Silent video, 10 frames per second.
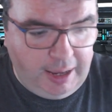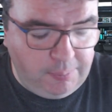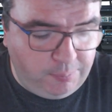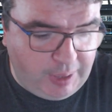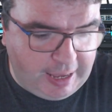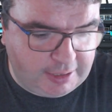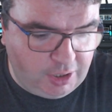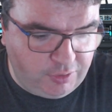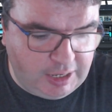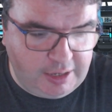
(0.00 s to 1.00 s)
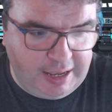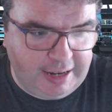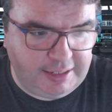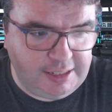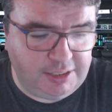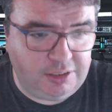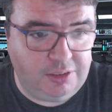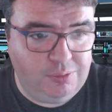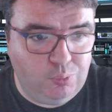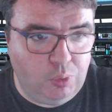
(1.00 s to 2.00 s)
impact of that attack is it
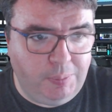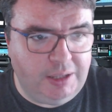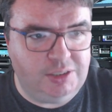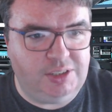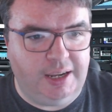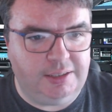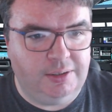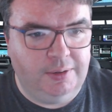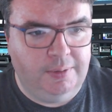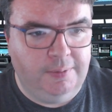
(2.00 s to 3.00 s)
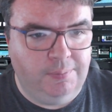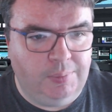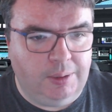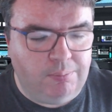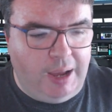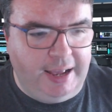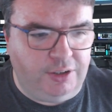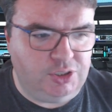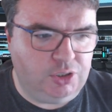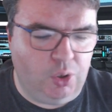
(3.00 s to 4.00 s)
means that
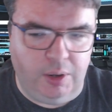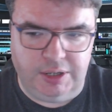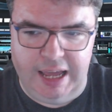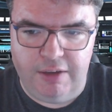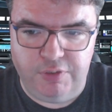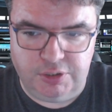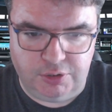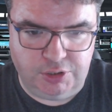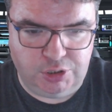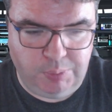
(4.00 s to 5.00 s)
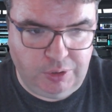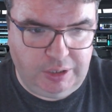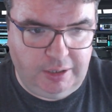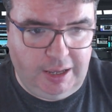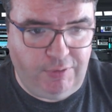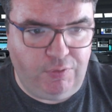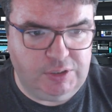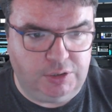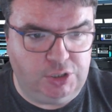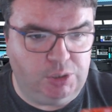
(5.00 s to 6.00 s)
Miles is going to have physical disability,
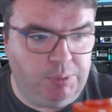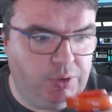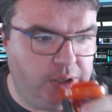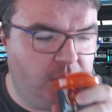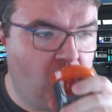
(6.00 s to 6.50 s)
physical disability.